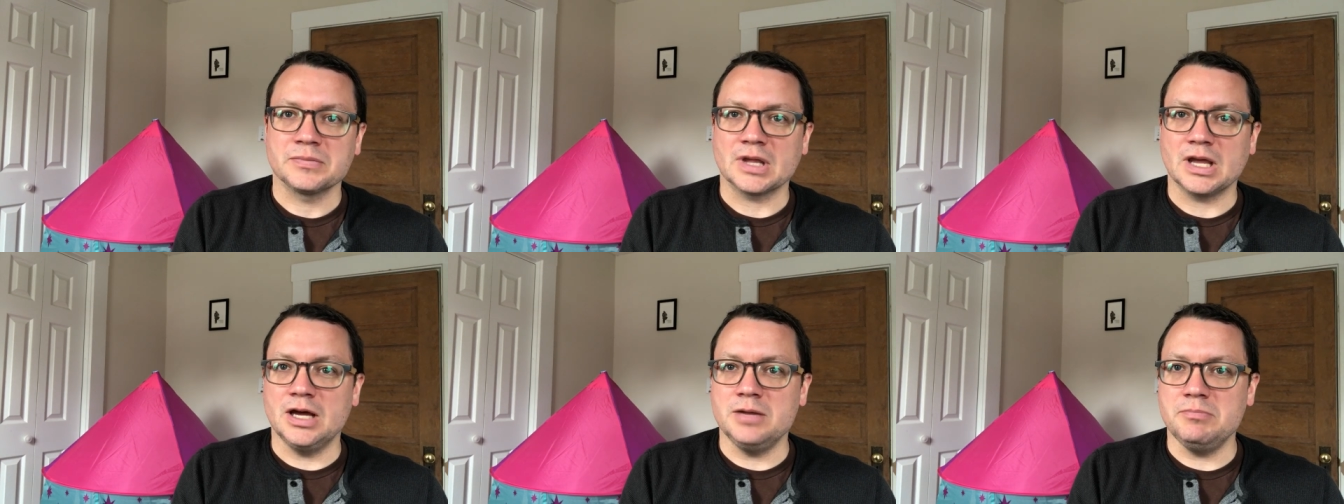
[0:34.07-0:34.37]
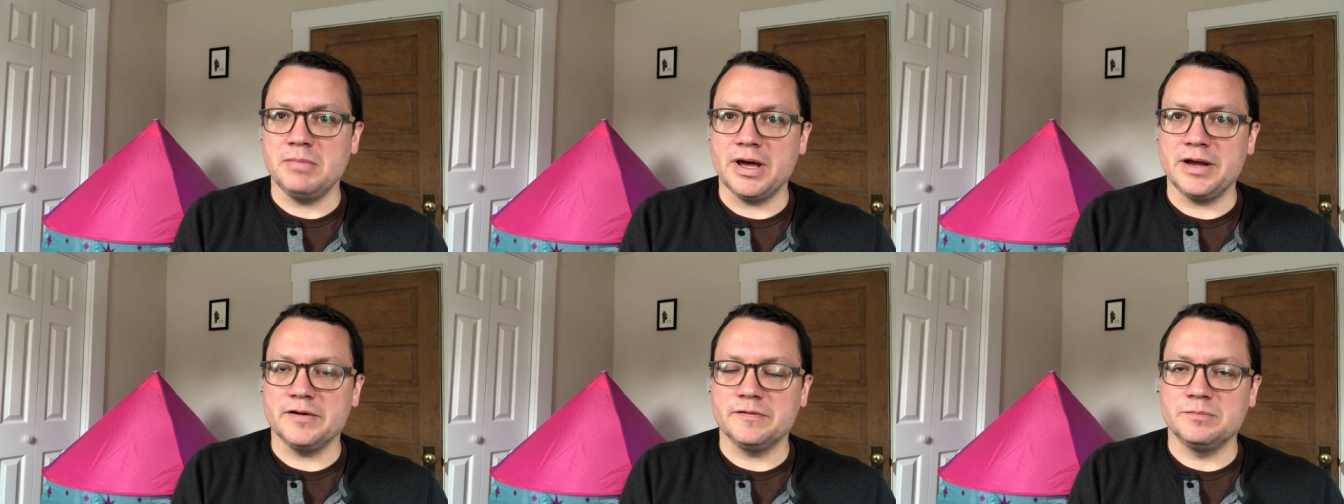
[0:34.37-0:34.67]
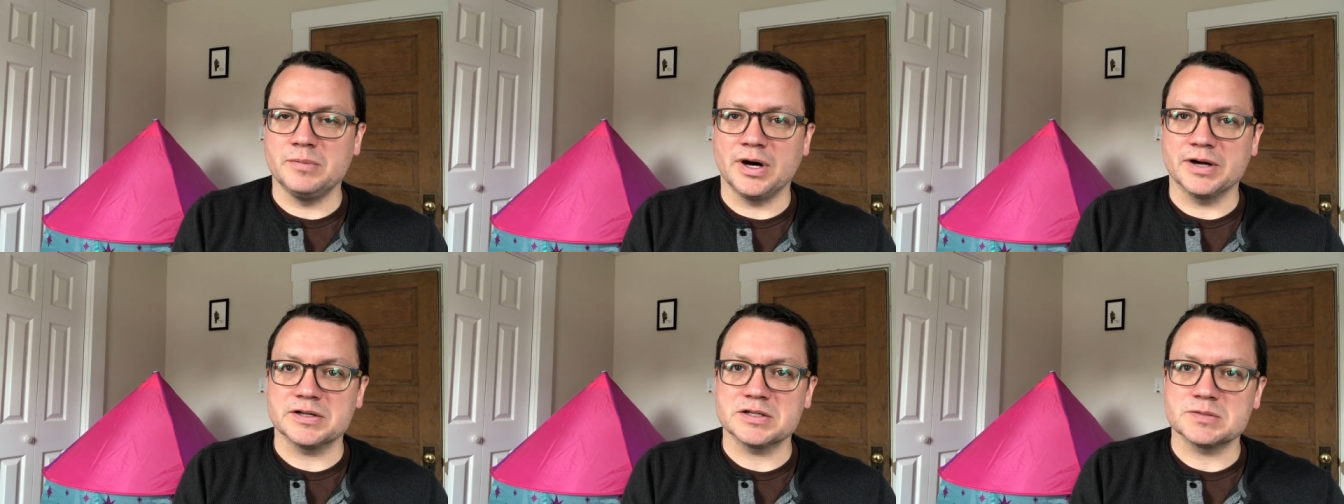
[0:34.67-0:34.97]
and men of
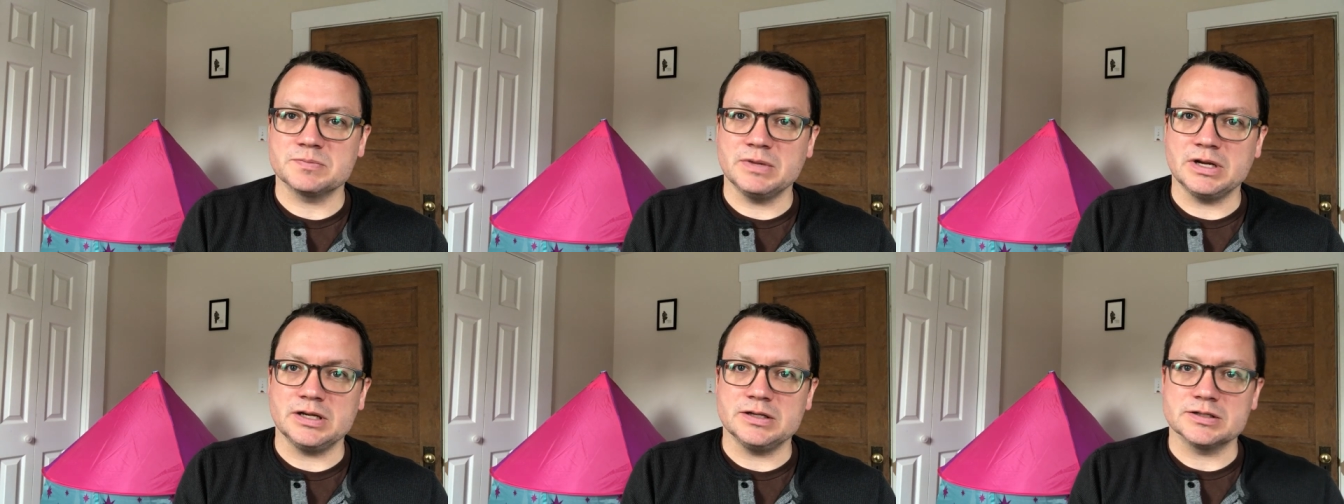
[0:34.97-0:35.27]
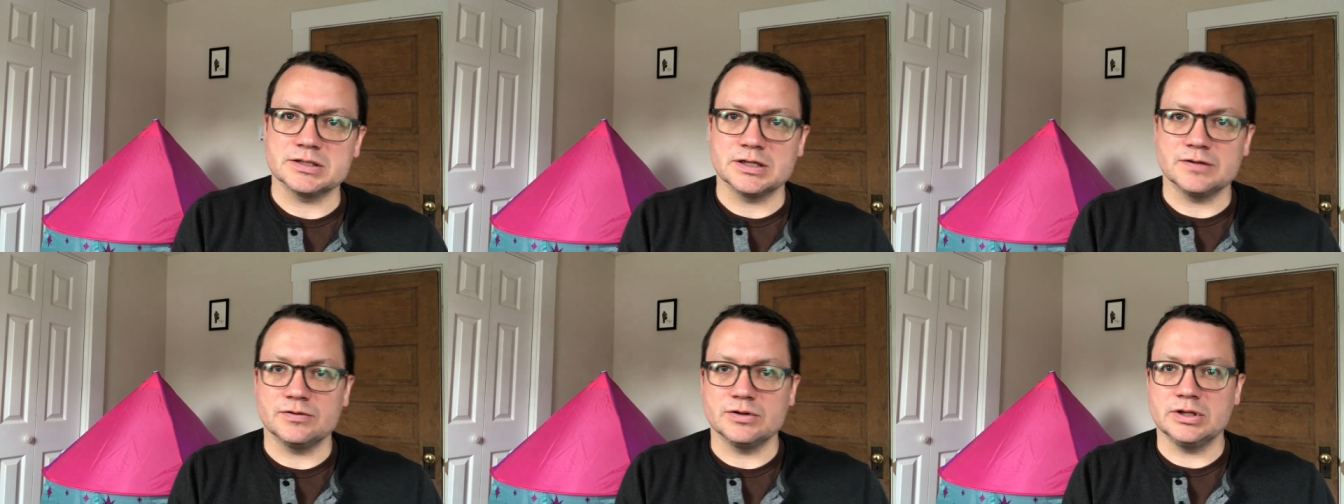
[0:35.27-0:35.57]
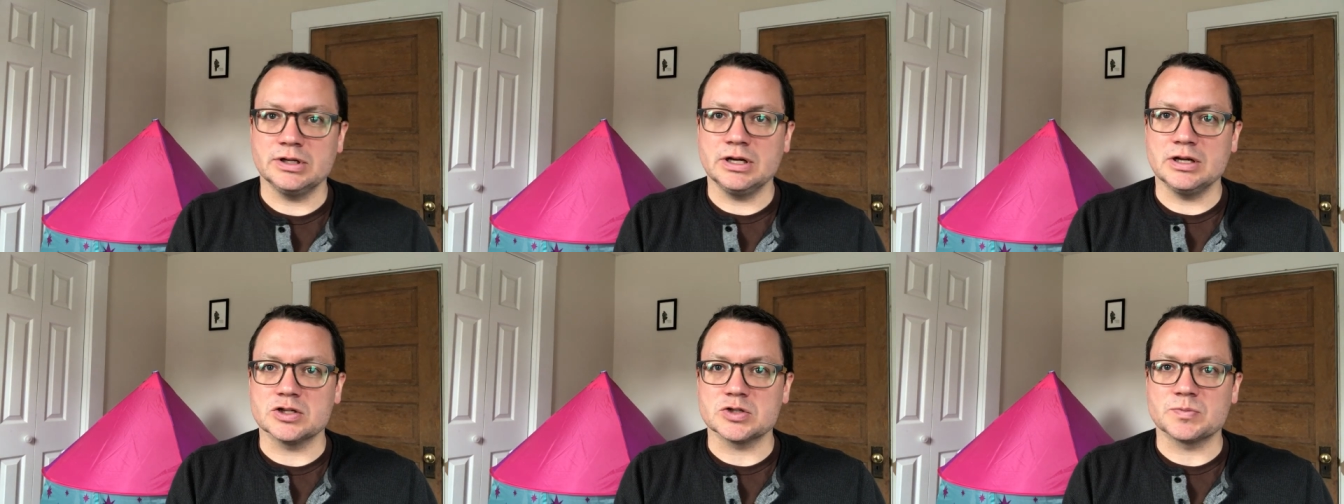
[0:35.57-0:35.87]
modest means and
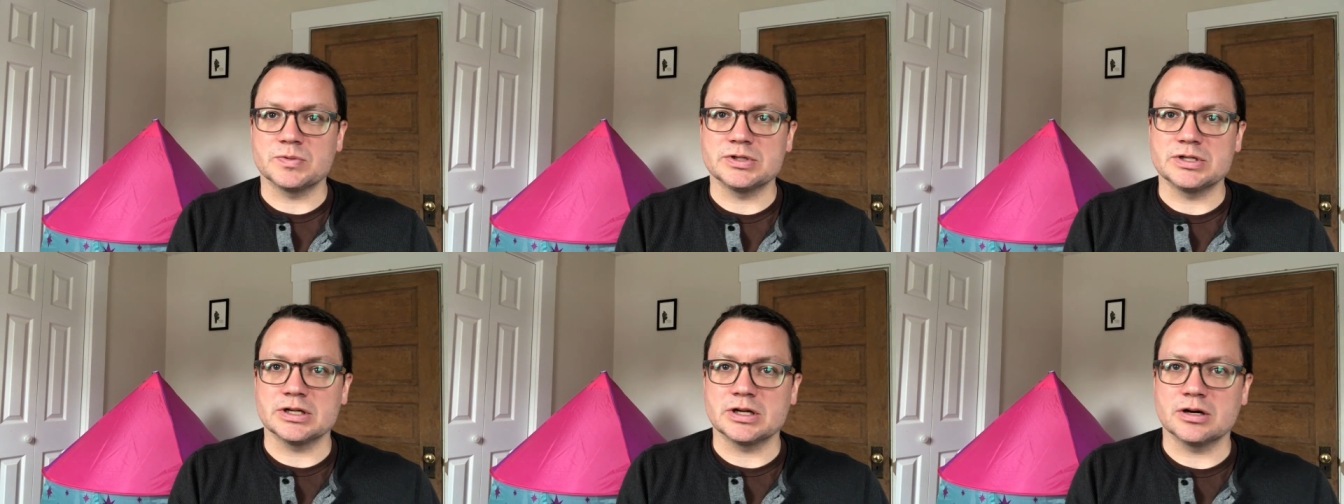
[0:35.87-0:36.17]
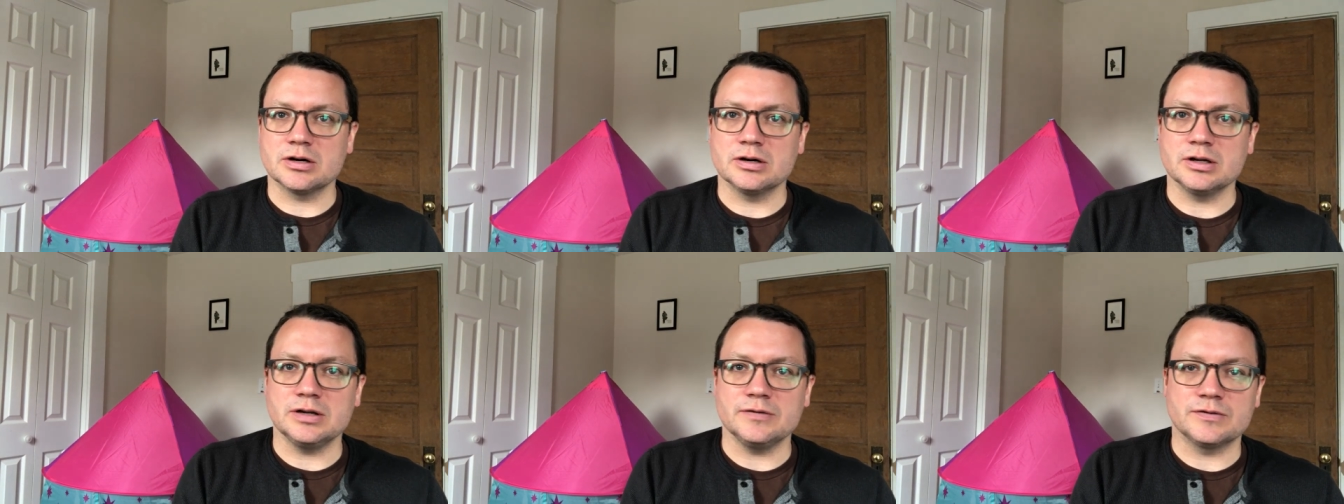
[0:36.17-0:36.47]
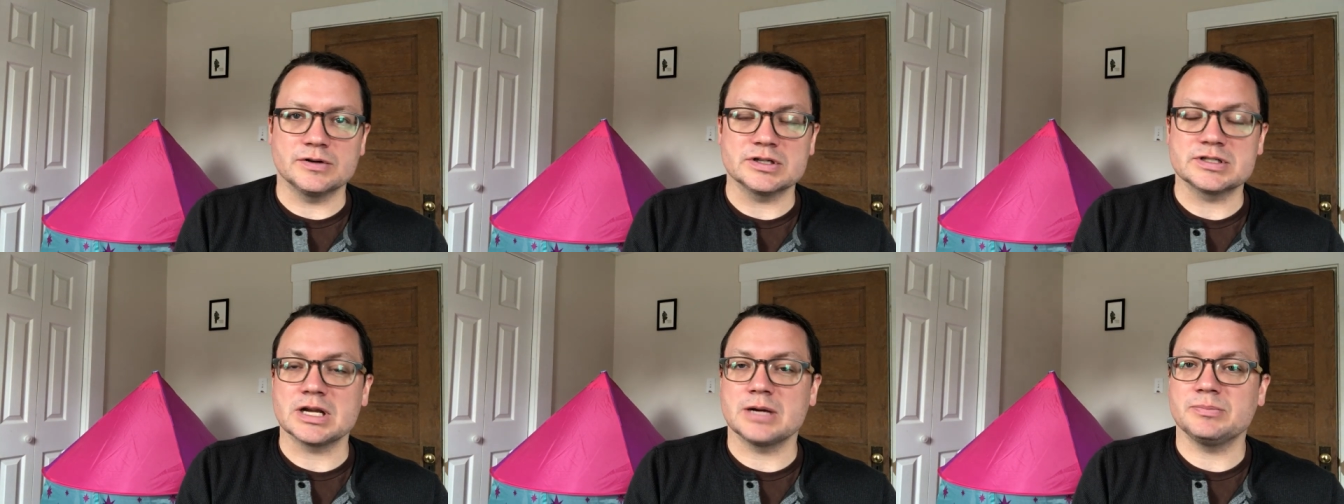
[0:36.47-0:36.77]
everything else, particularly,
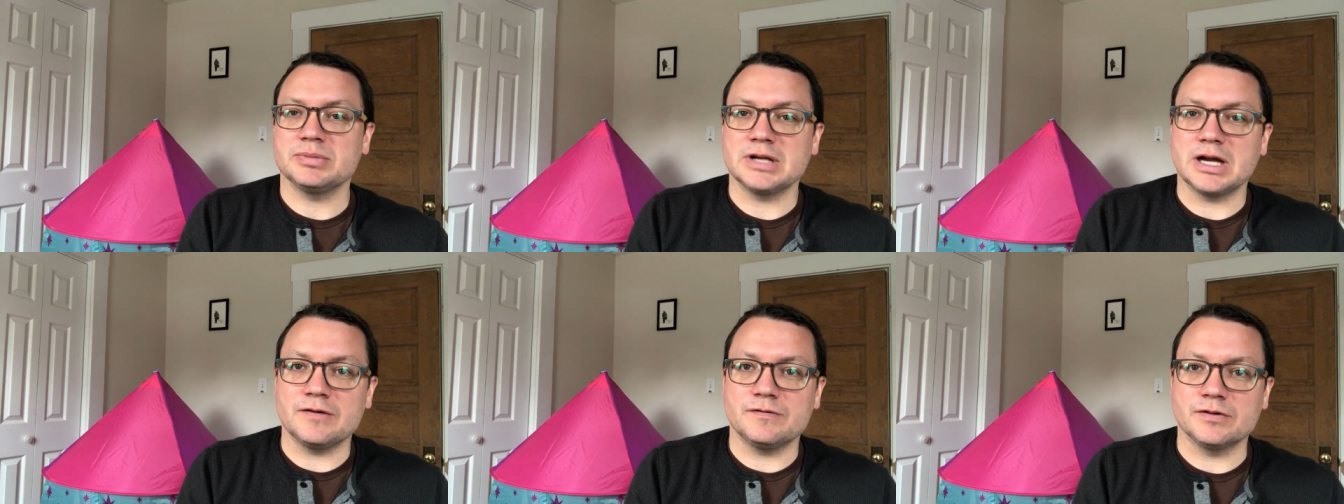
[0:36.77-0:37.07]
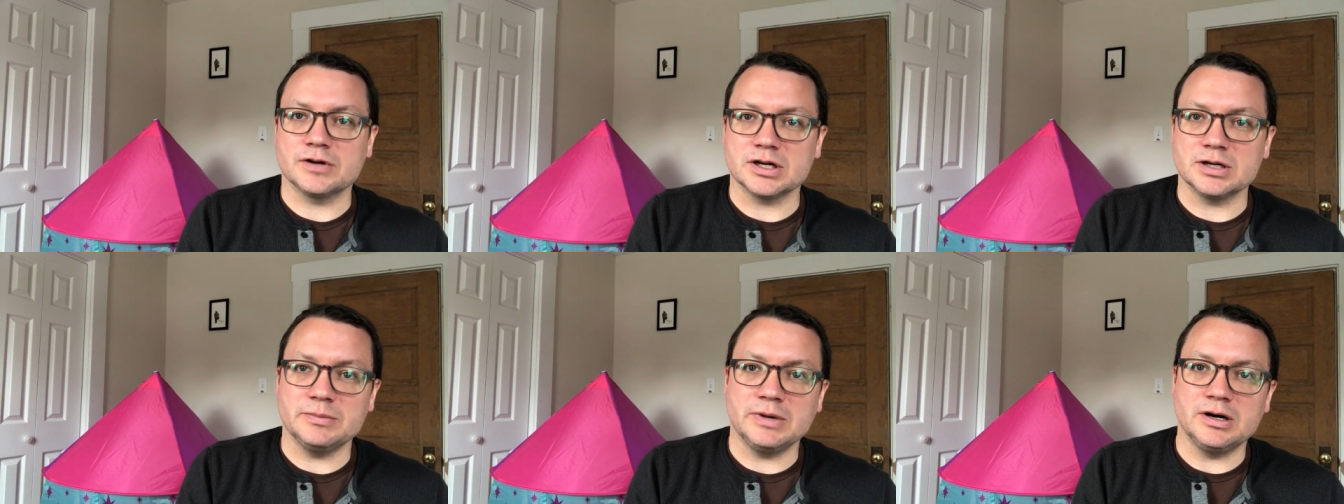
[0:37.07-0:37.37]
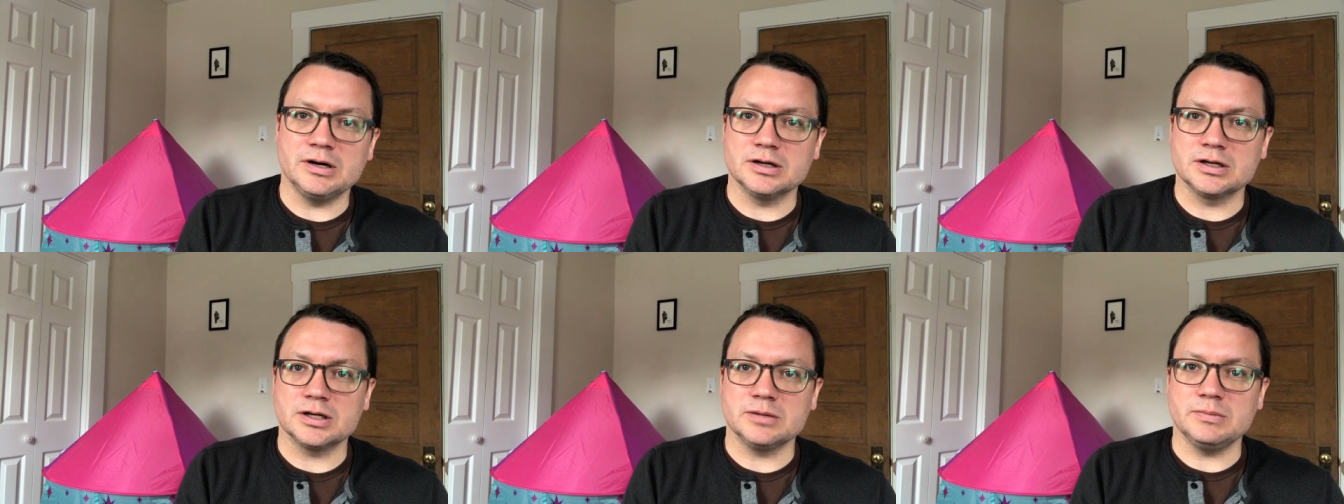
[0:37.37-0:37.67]
for example, African
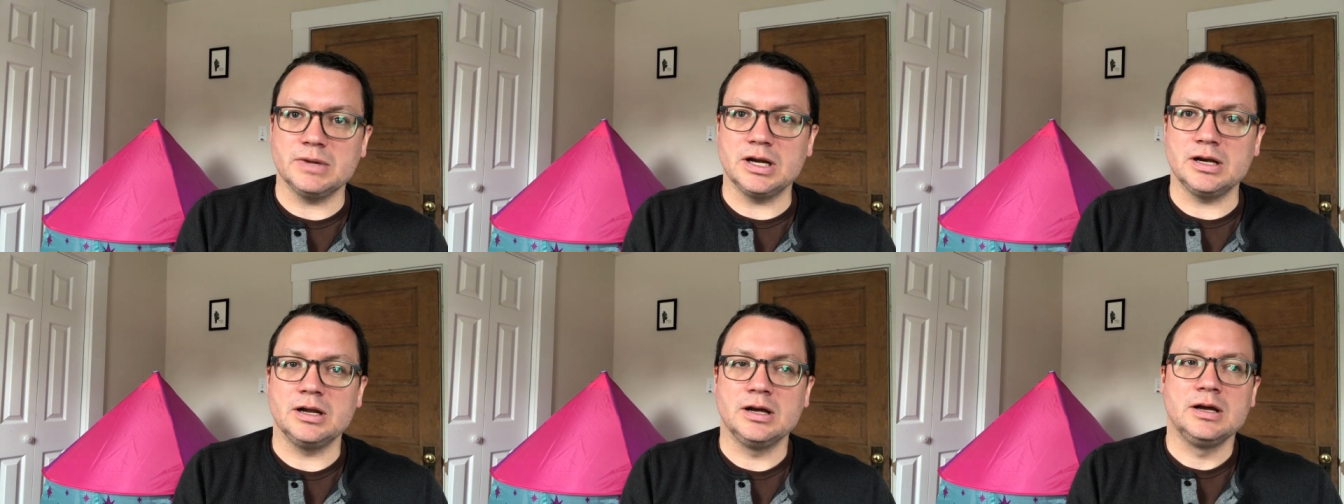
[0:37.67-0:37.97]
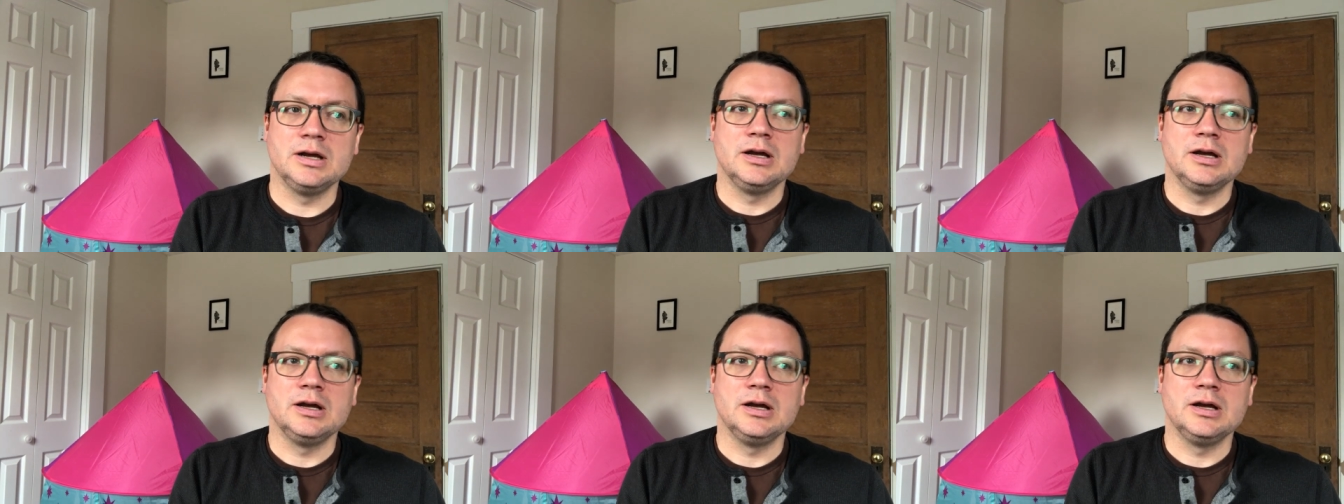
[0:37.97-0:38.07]
American men.